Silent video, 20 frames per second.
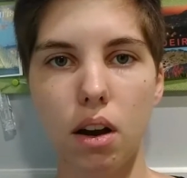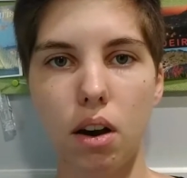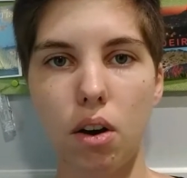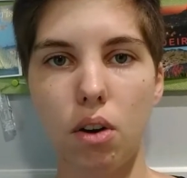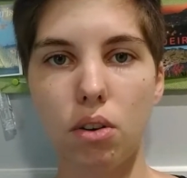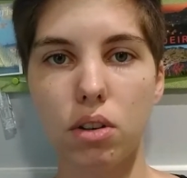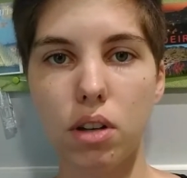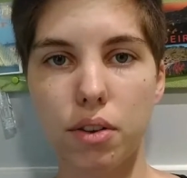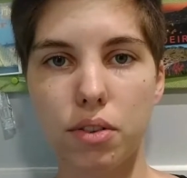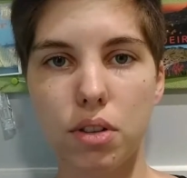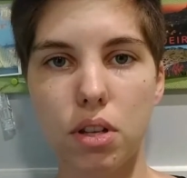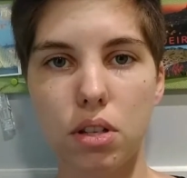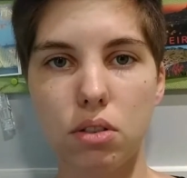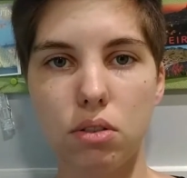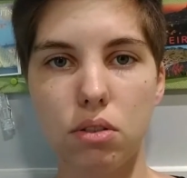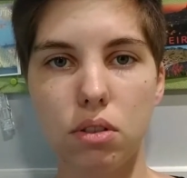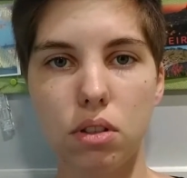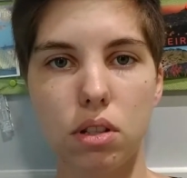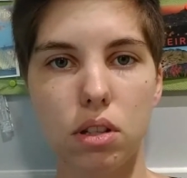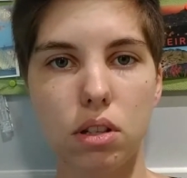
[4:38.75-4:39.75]
all you have to
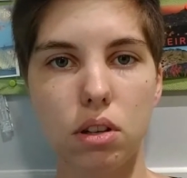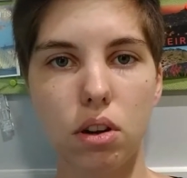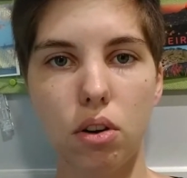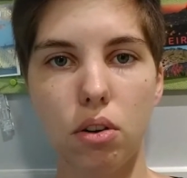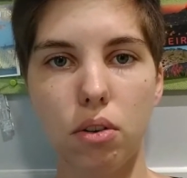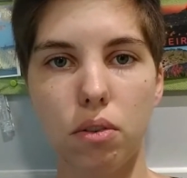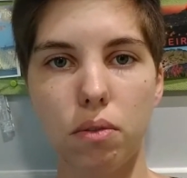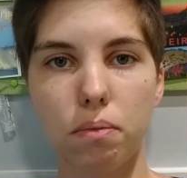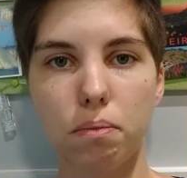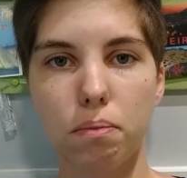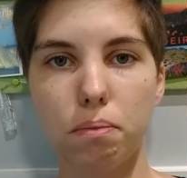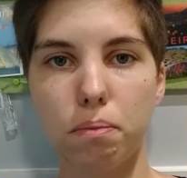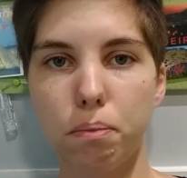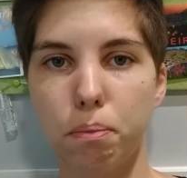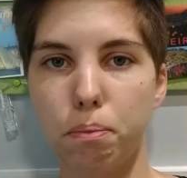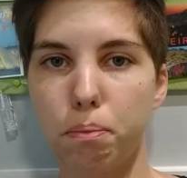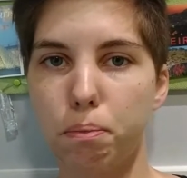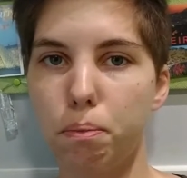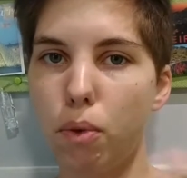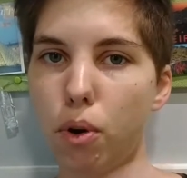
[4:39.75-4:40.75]
do is,
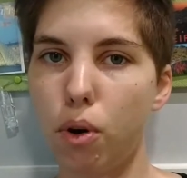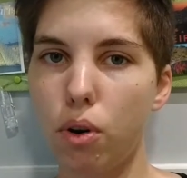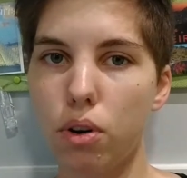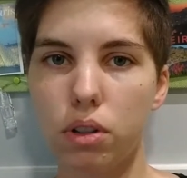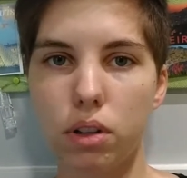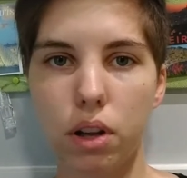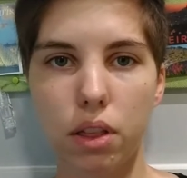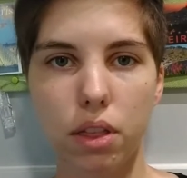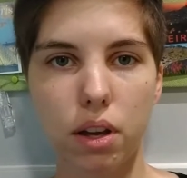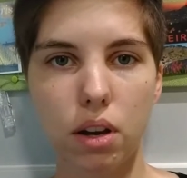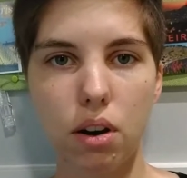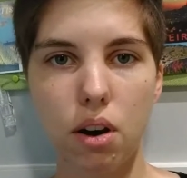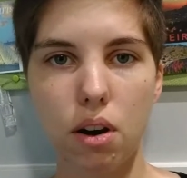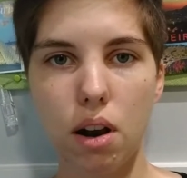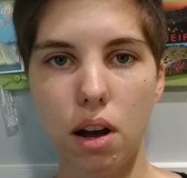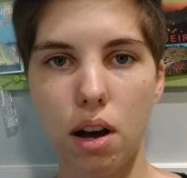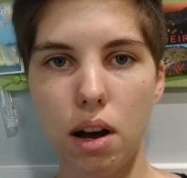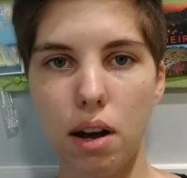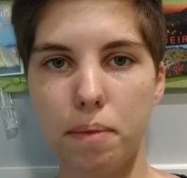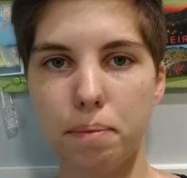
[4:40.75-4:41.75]
order the thing
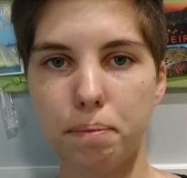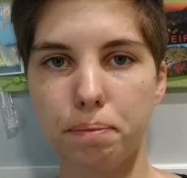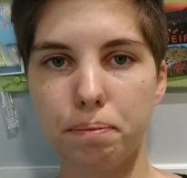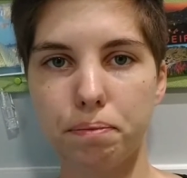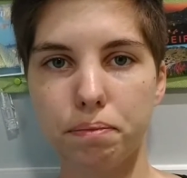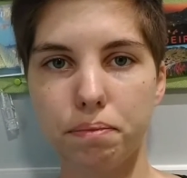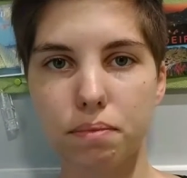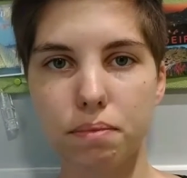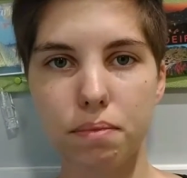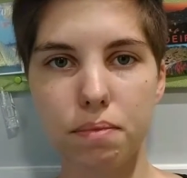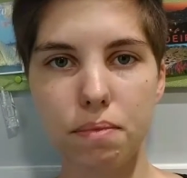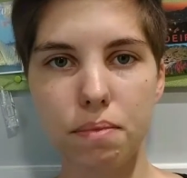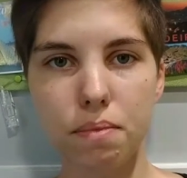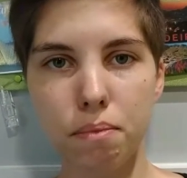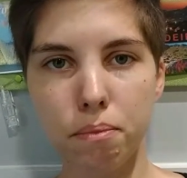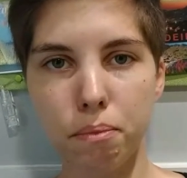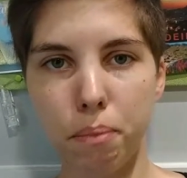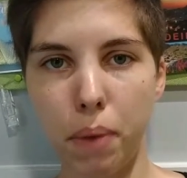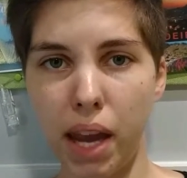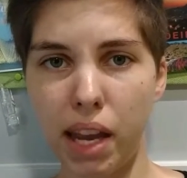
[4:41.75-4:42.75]
online,
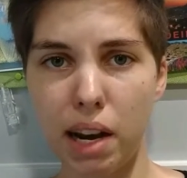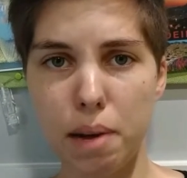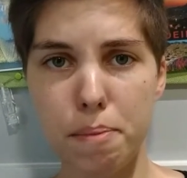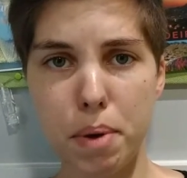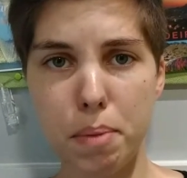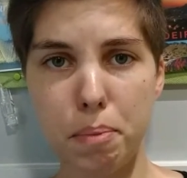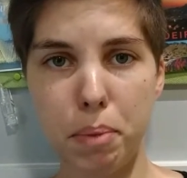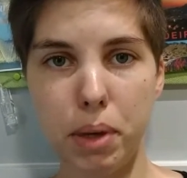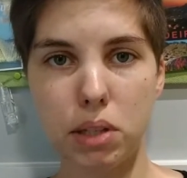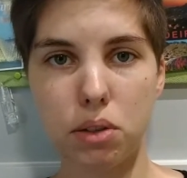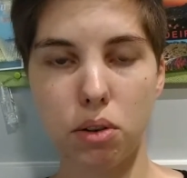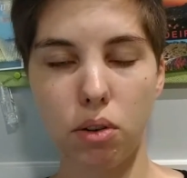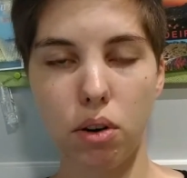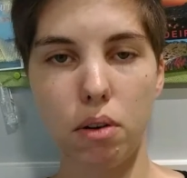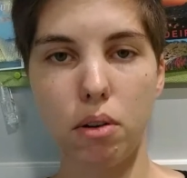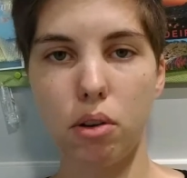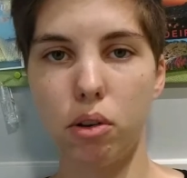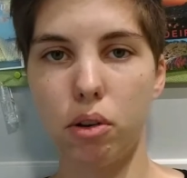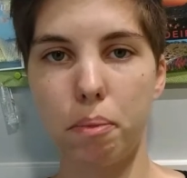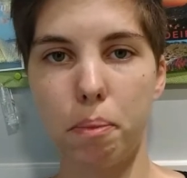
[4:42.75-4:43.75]
pay them in
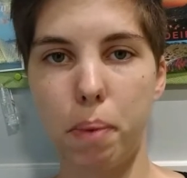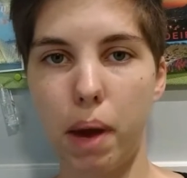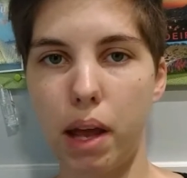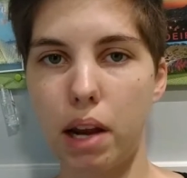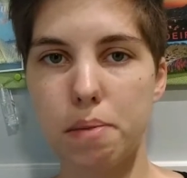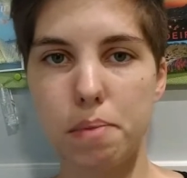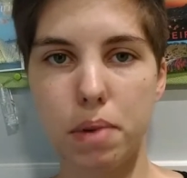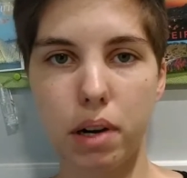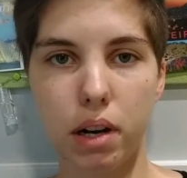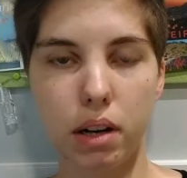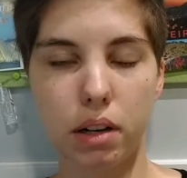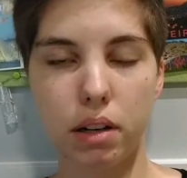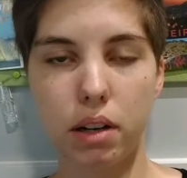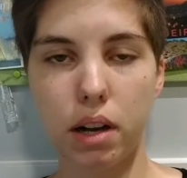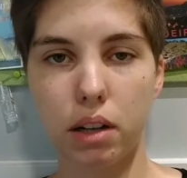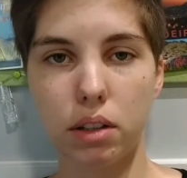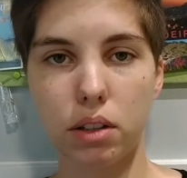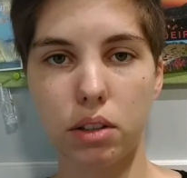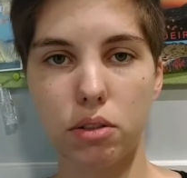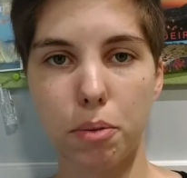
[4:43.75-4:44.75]
Bitcoin or pay them in
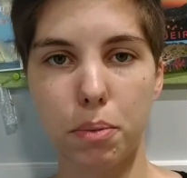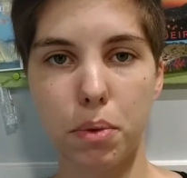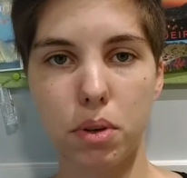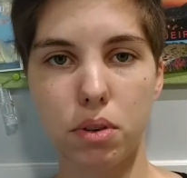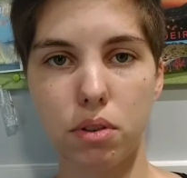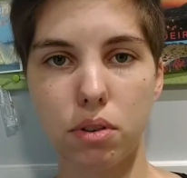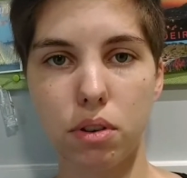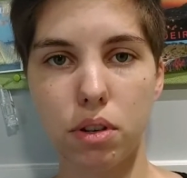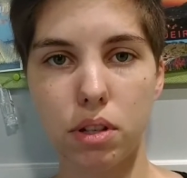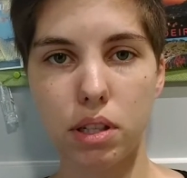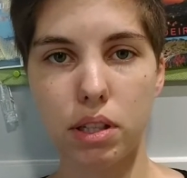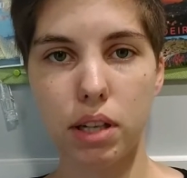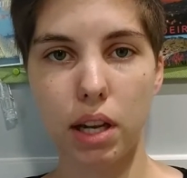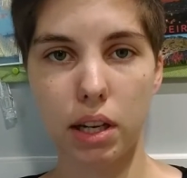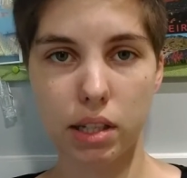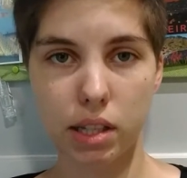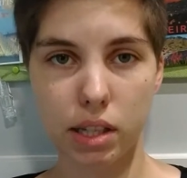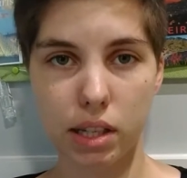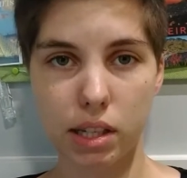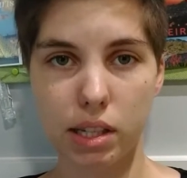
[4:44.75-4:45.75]
another cryptocurrency that
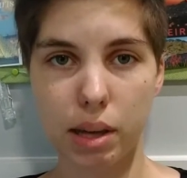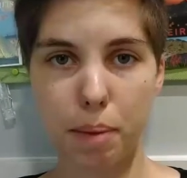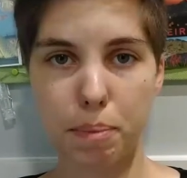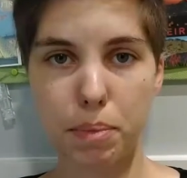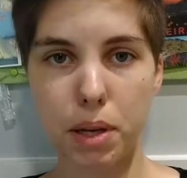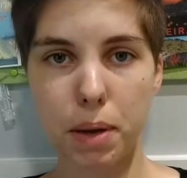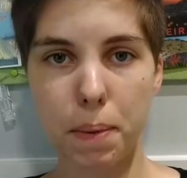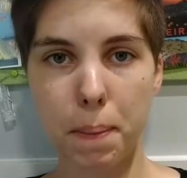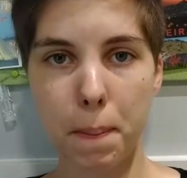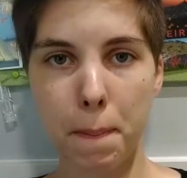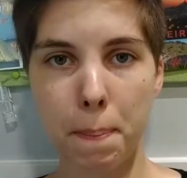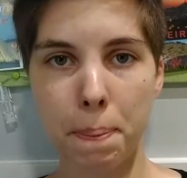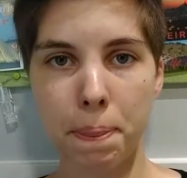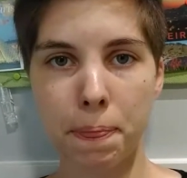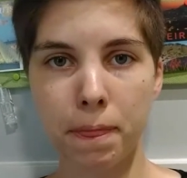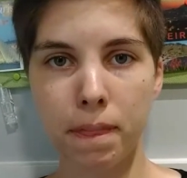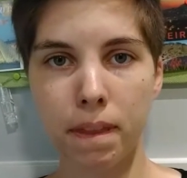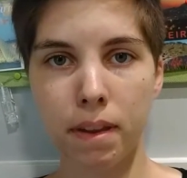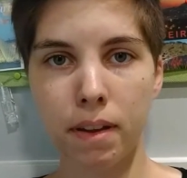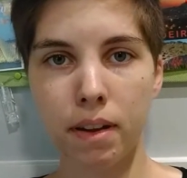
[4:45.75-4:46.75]
is accepted,
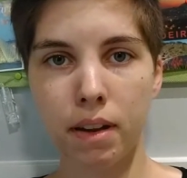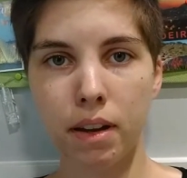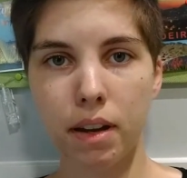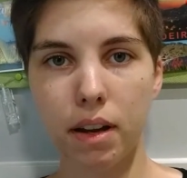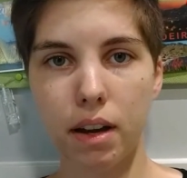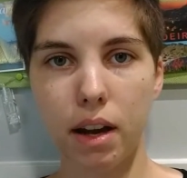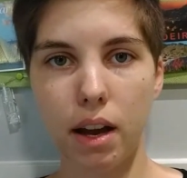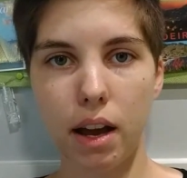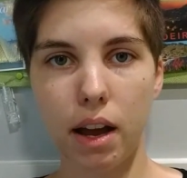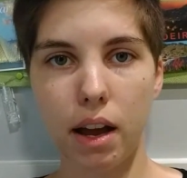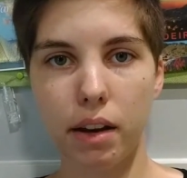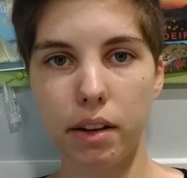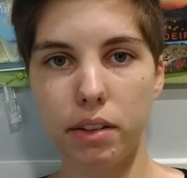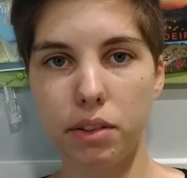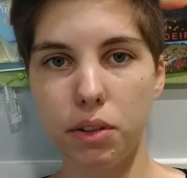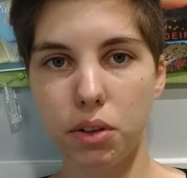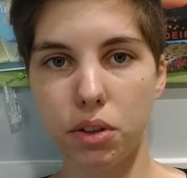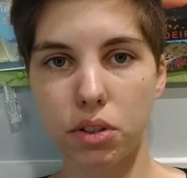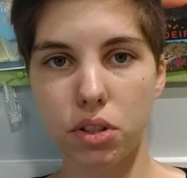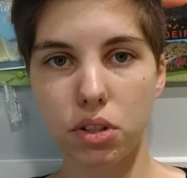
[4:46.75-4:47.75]
and
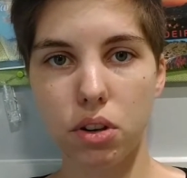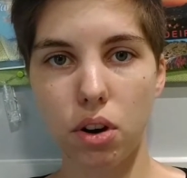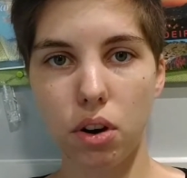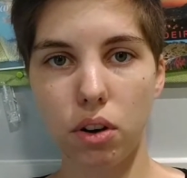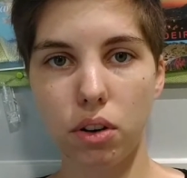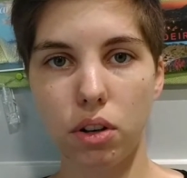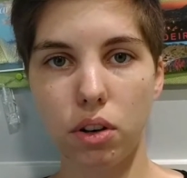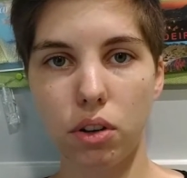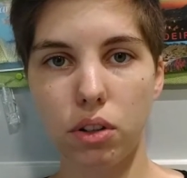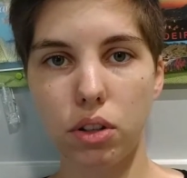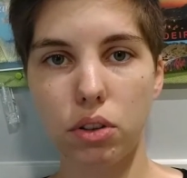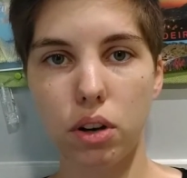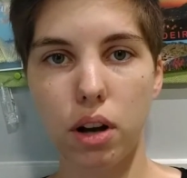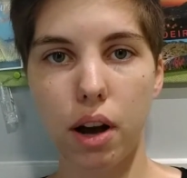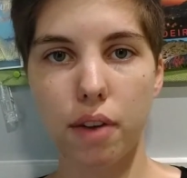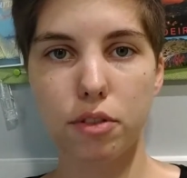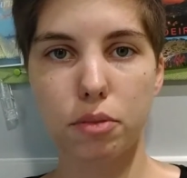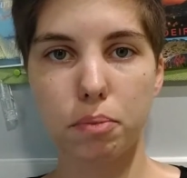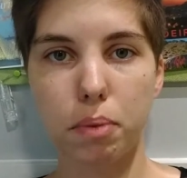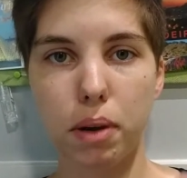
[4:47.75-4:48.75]
you're good to go. You don't
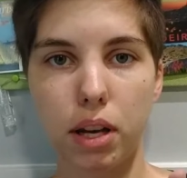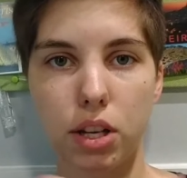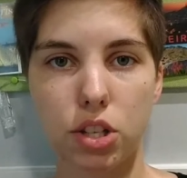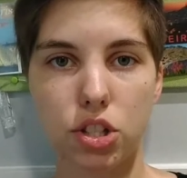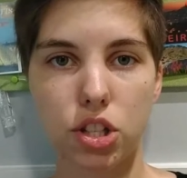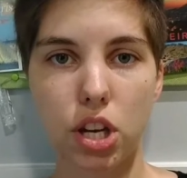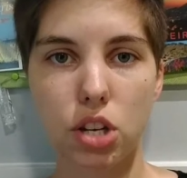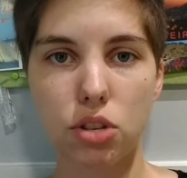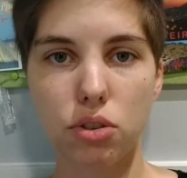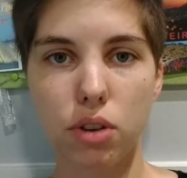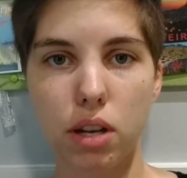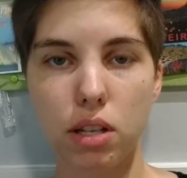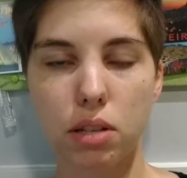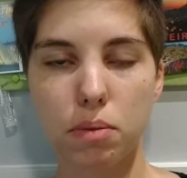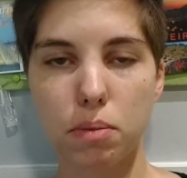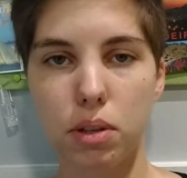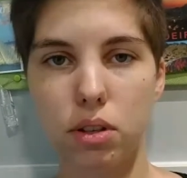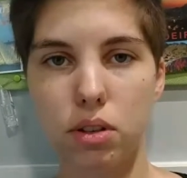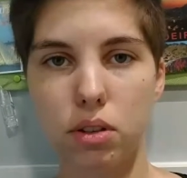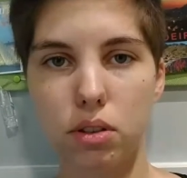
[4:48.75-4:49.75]
have to pay exchange rates,
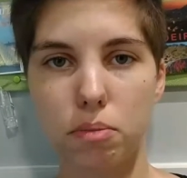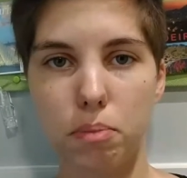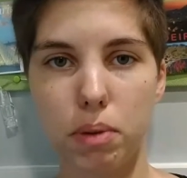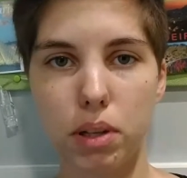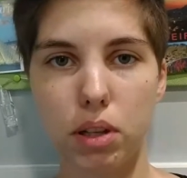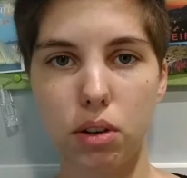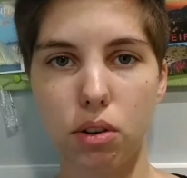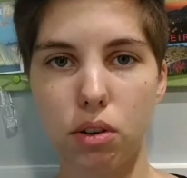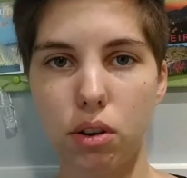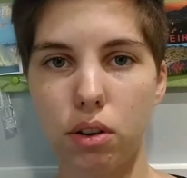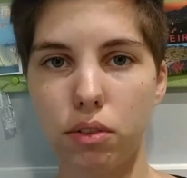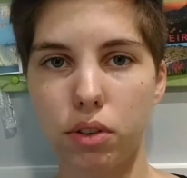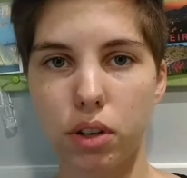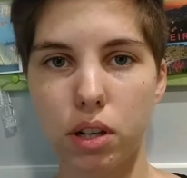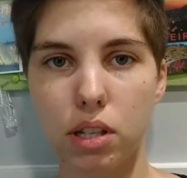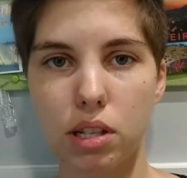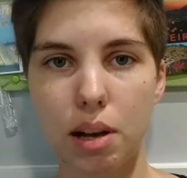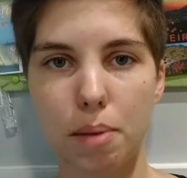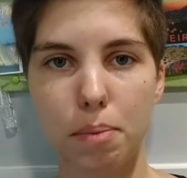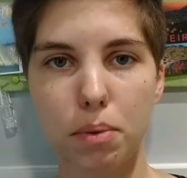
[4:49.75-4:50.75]
because Bitcoin, for
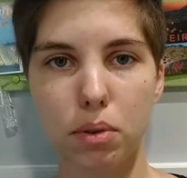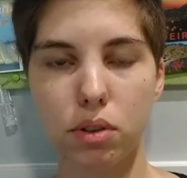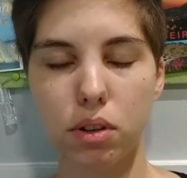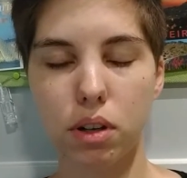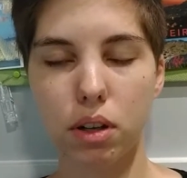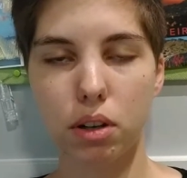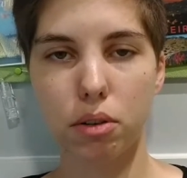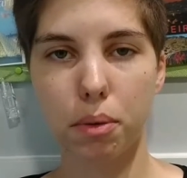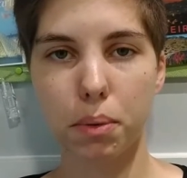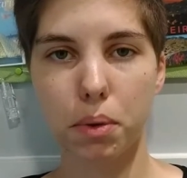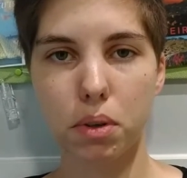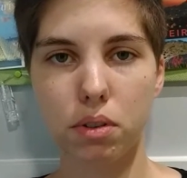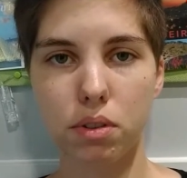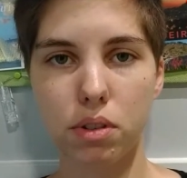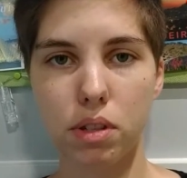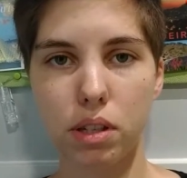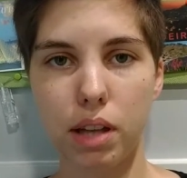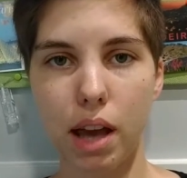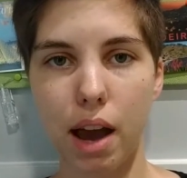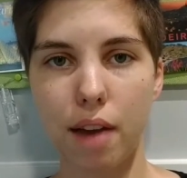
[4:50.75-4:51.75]
example, or the
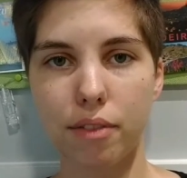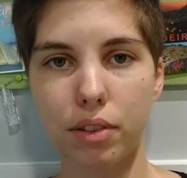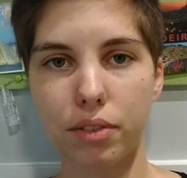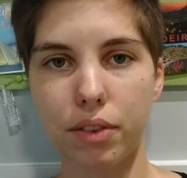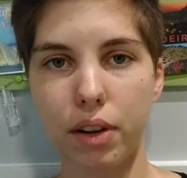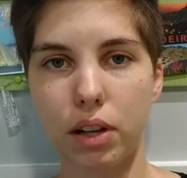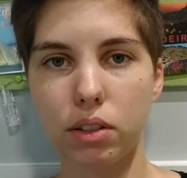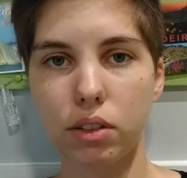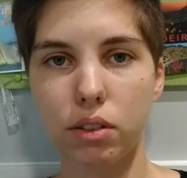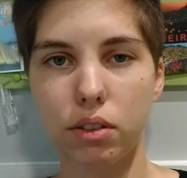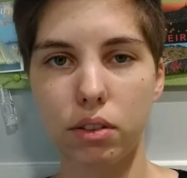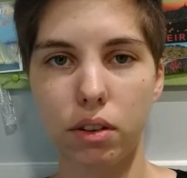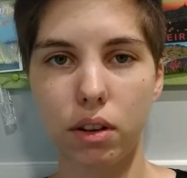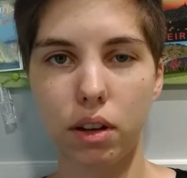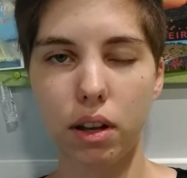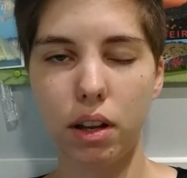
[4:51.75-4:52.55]
cryptocurrency, they have the